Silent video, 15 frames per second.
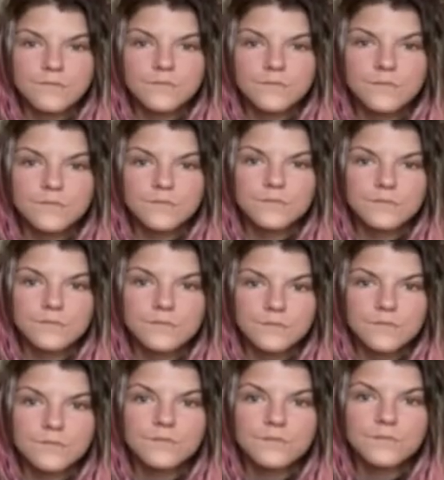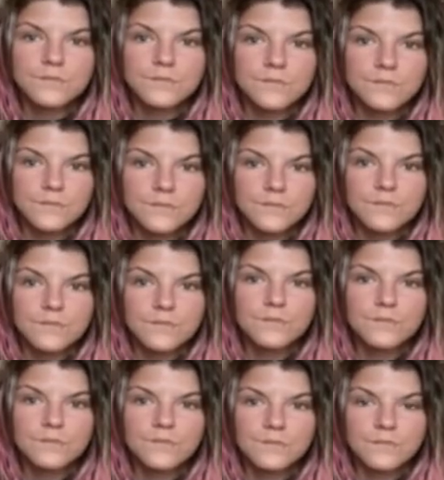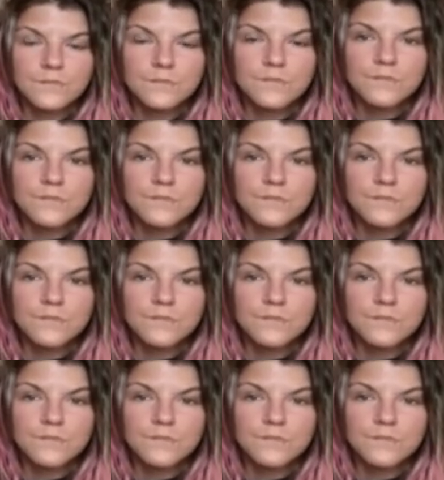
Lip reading: that restorative part, where again